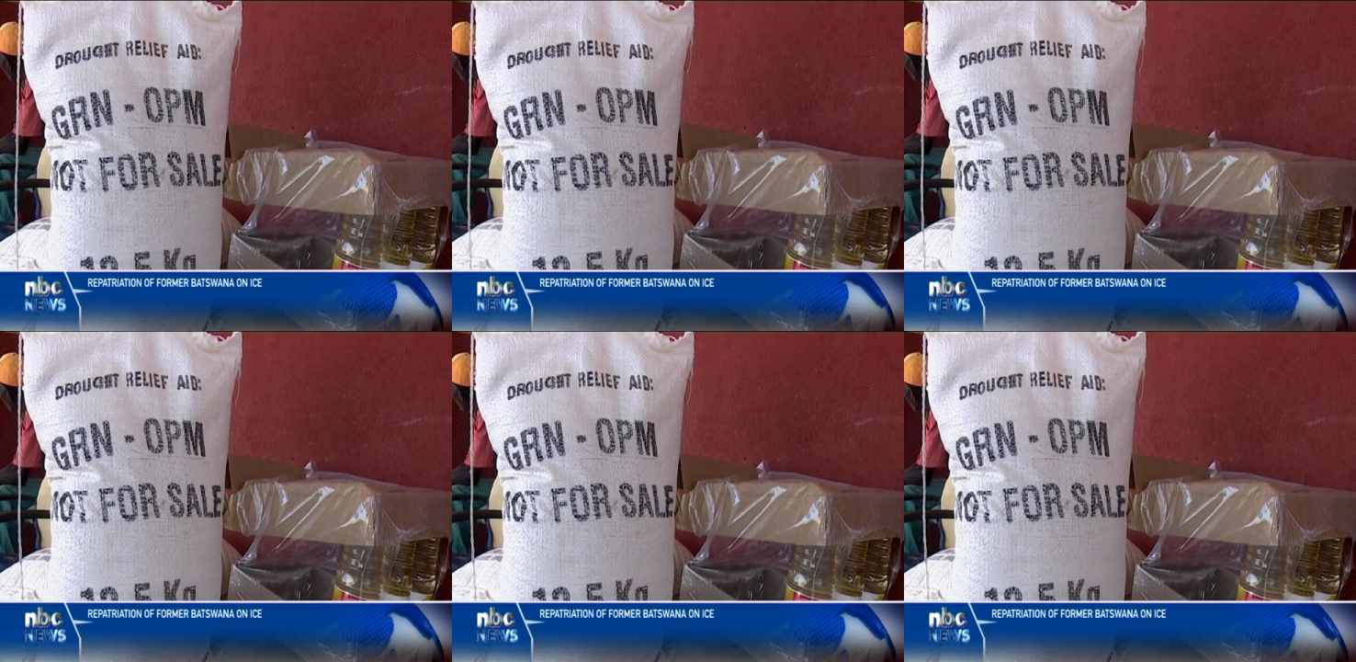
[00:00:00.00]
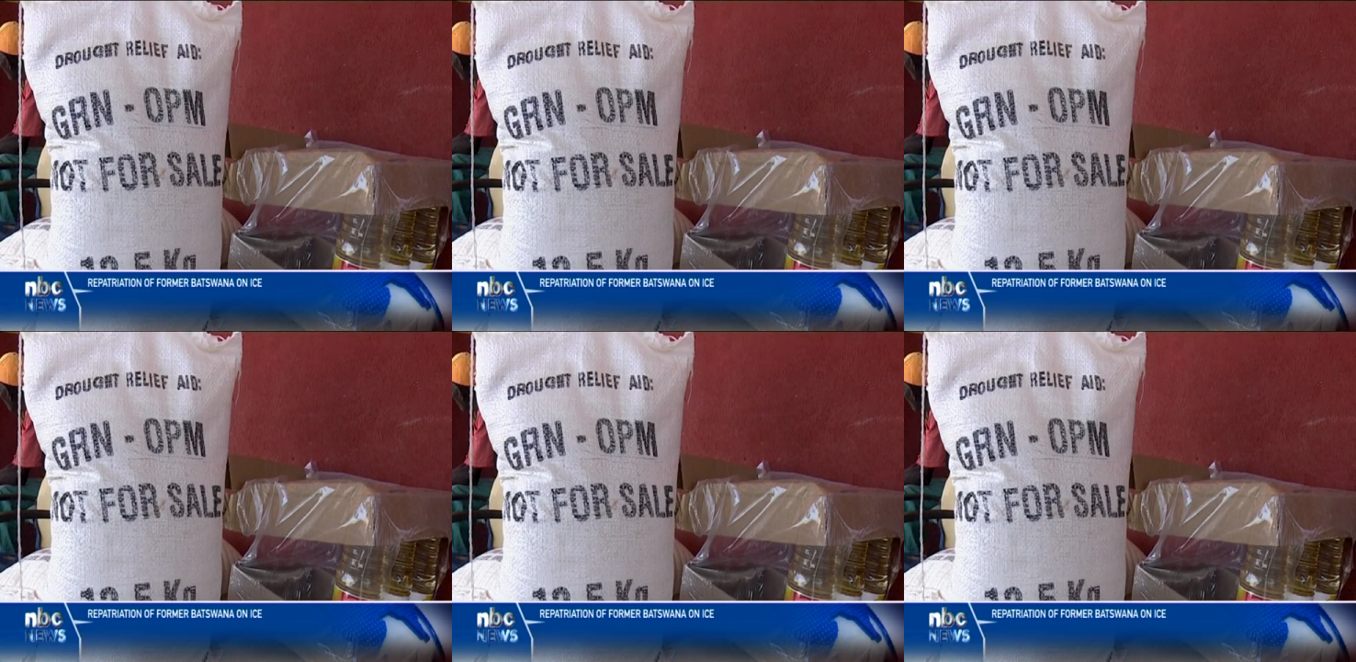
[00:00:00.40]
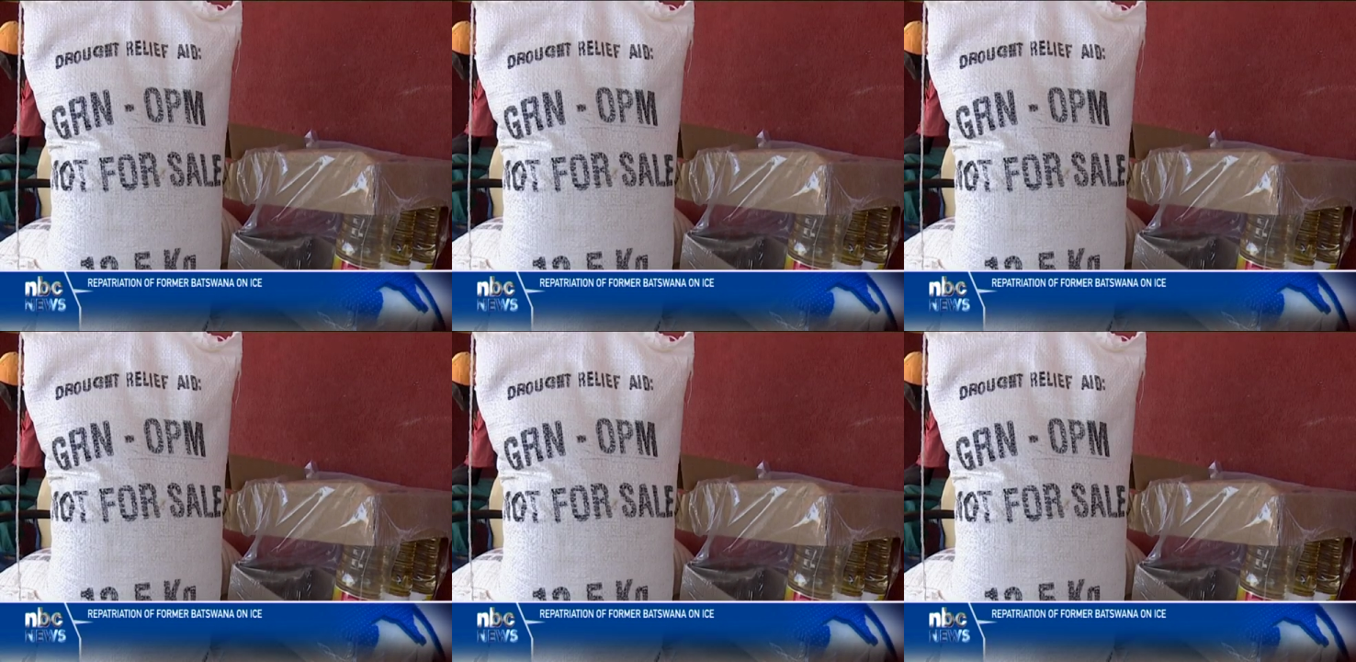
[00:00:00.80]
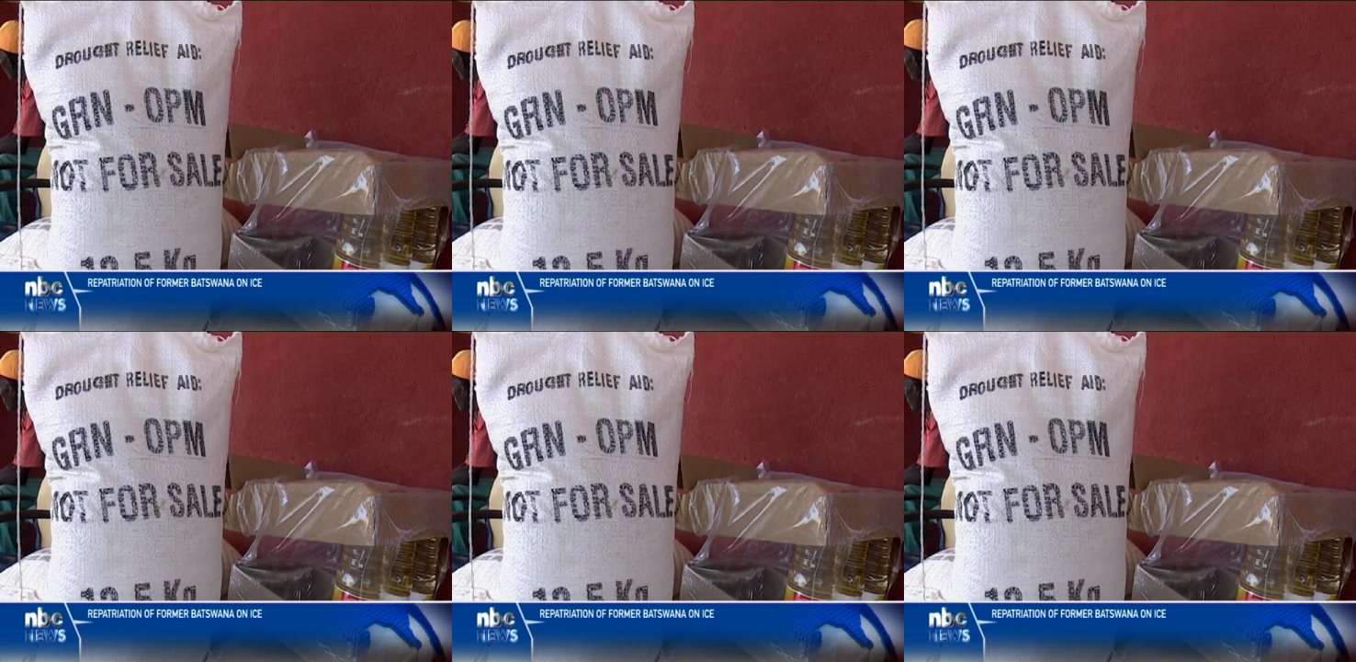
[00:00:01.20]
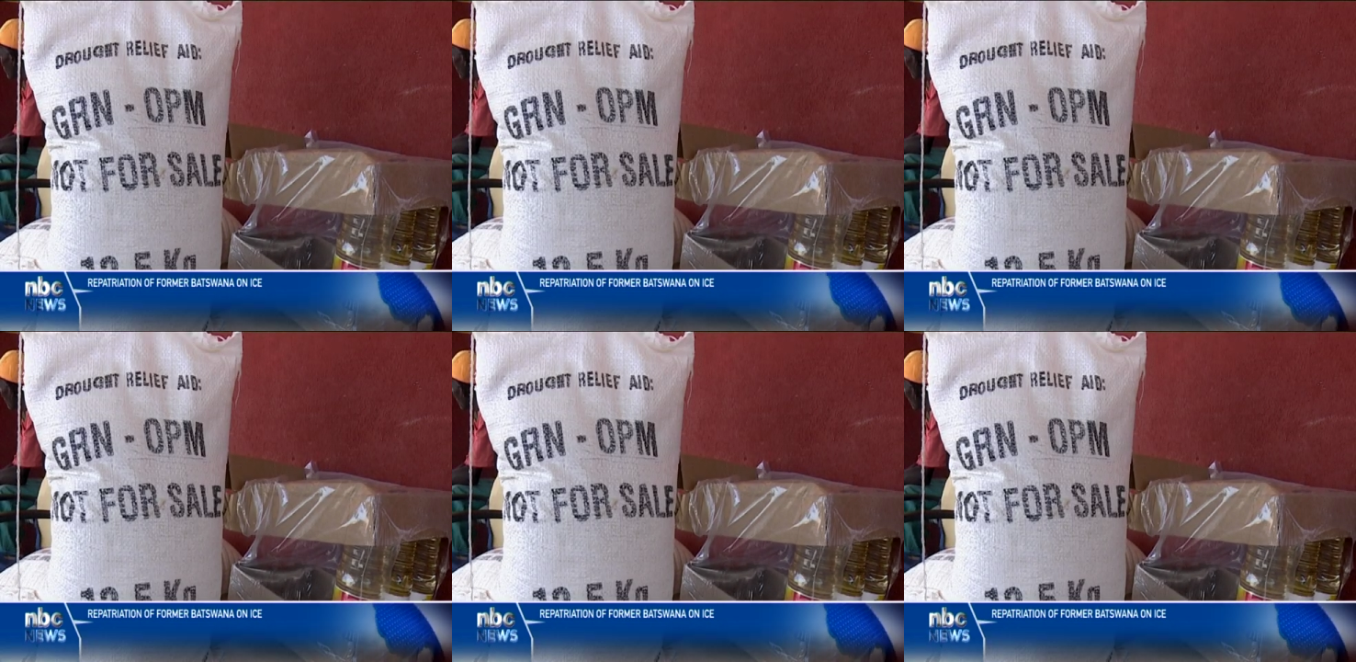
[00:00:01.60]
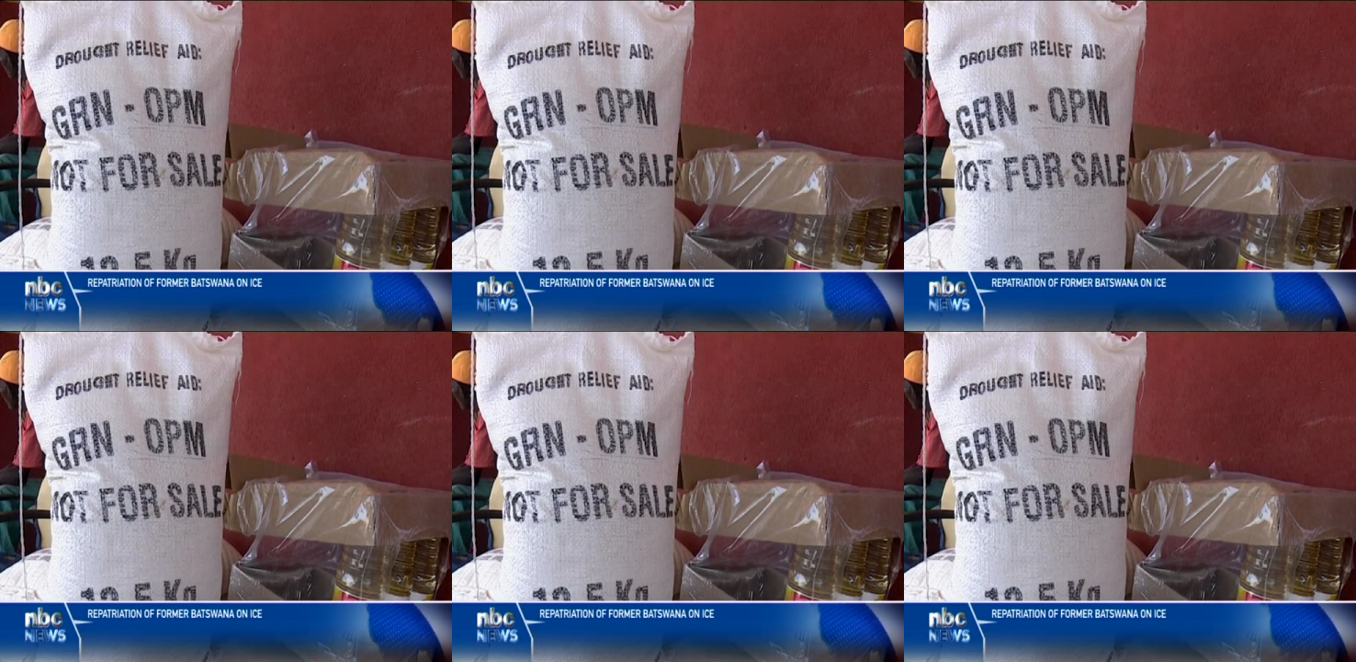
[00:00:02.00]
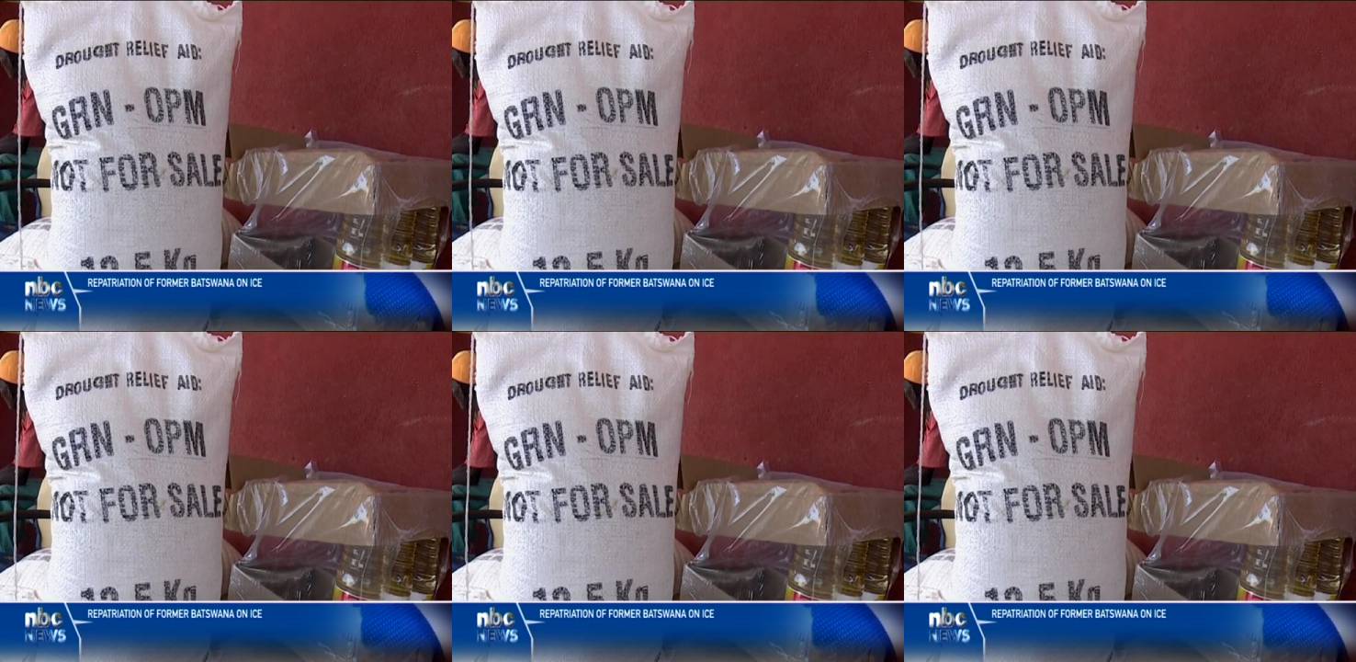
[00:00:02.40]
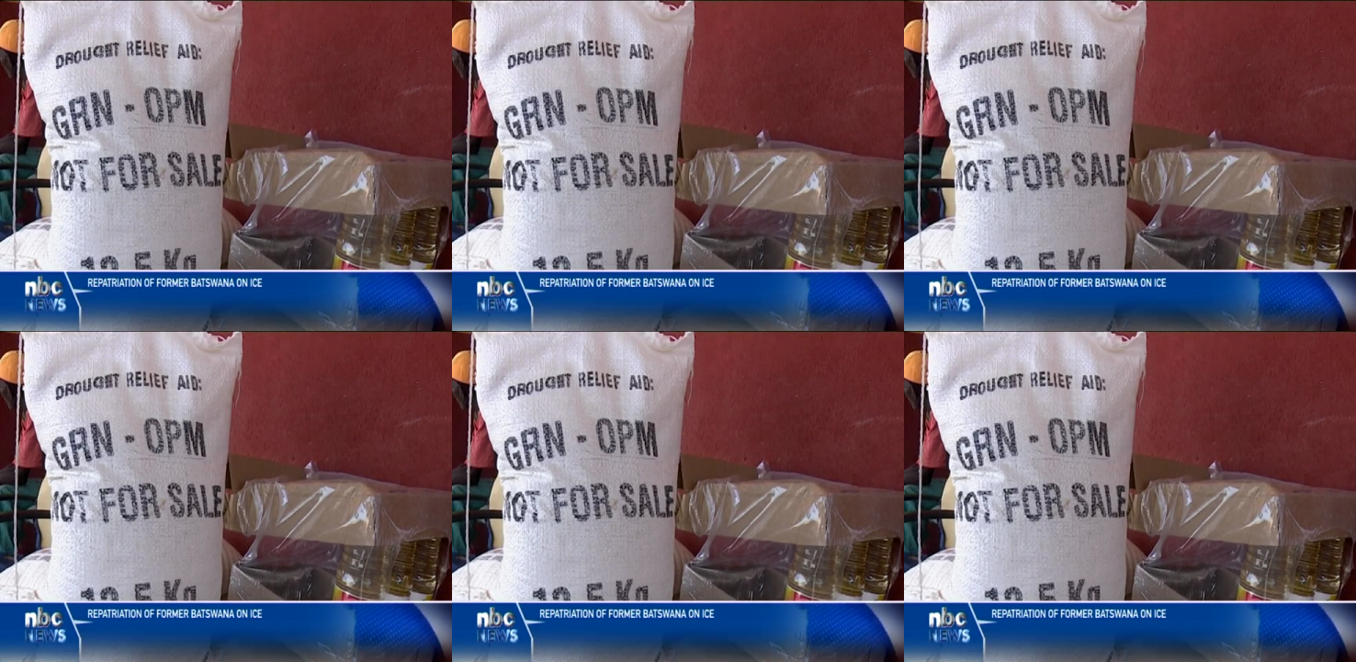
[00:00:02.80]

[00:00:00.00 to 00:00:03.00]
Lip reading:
[unreadable: no face in view]